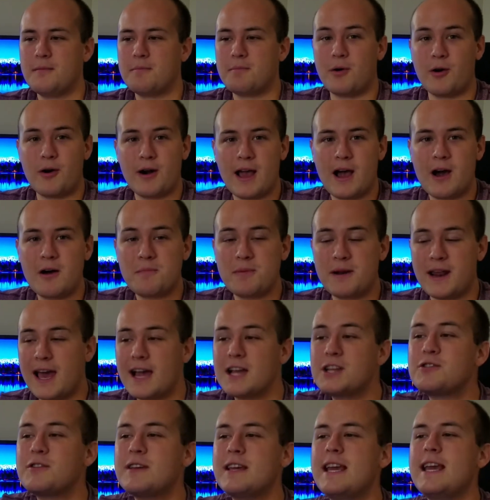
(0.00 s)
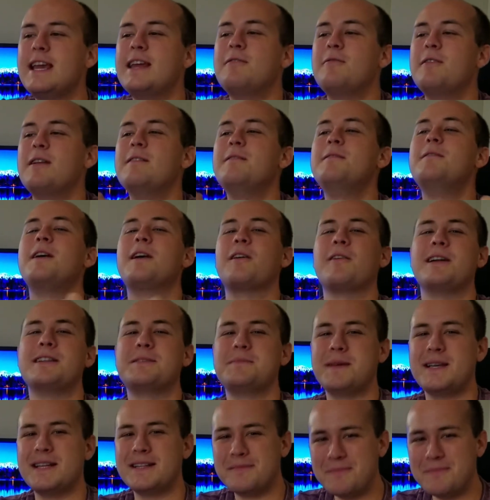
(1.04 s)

burnt out, but actually it invigorates me.